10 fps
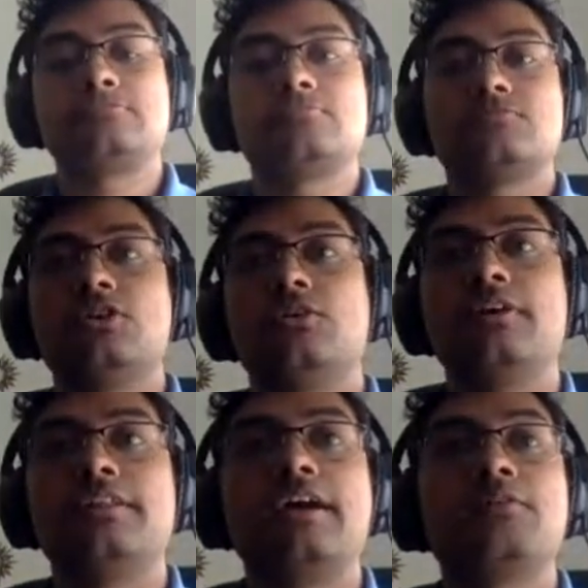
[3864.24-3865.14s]
So,
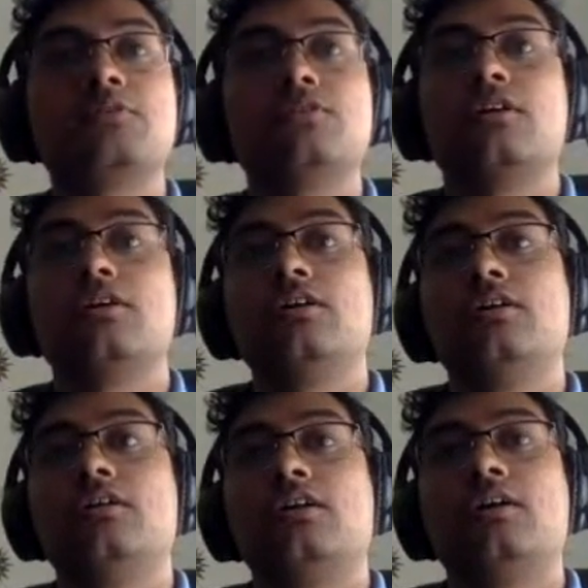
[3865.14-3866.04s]
and that will
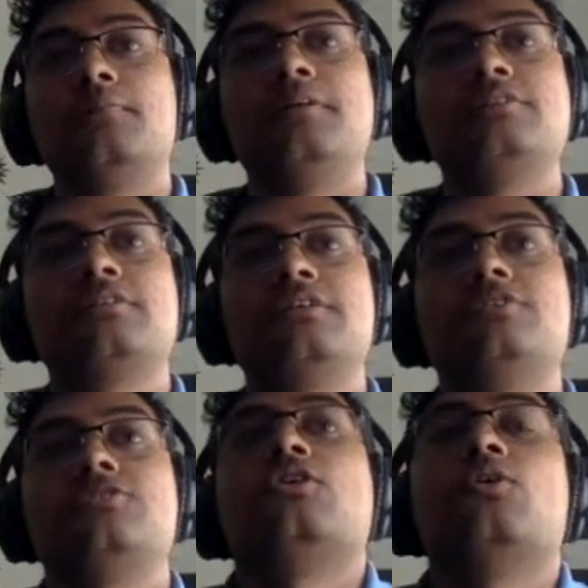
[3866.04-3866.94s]
basically
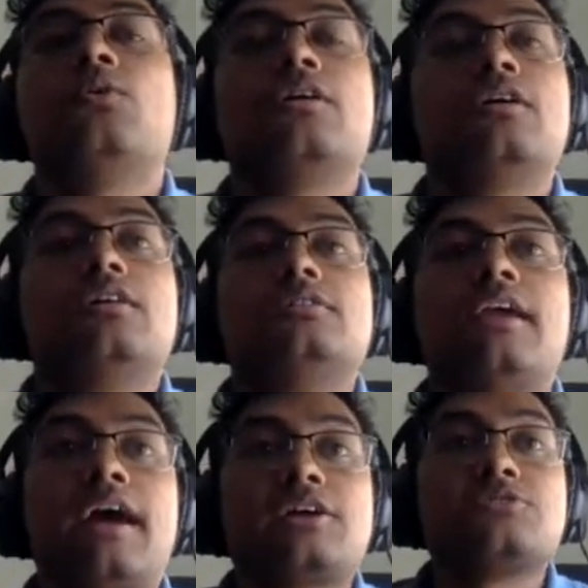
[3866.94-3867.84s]
show the
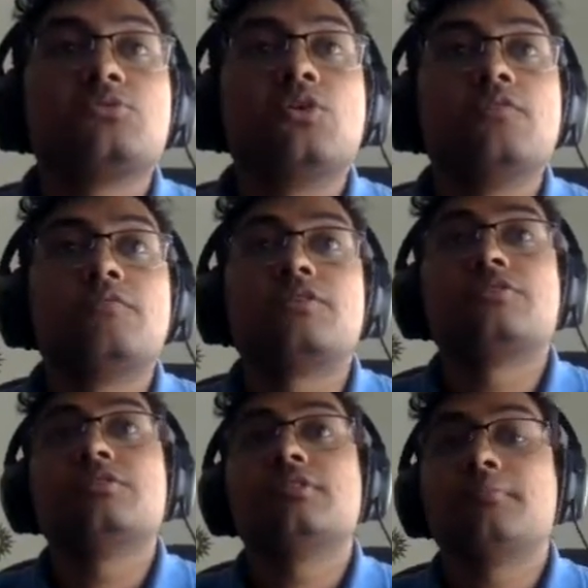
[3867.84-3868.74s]
actual
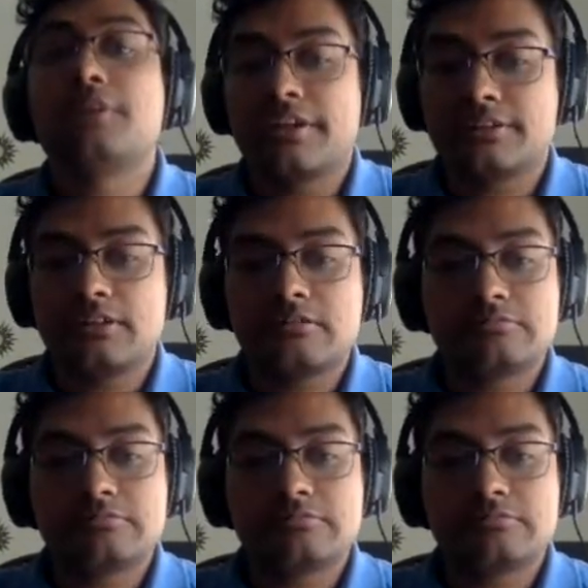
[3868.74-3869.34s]
versus the predicted.